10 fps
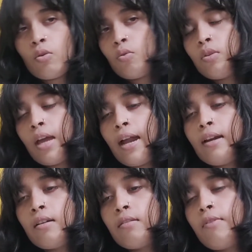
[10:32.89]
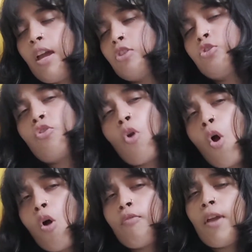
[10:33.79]
you know, that we are
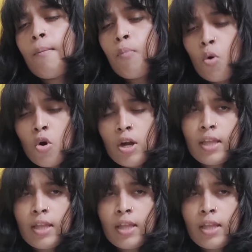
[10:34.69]
strong, we are bold,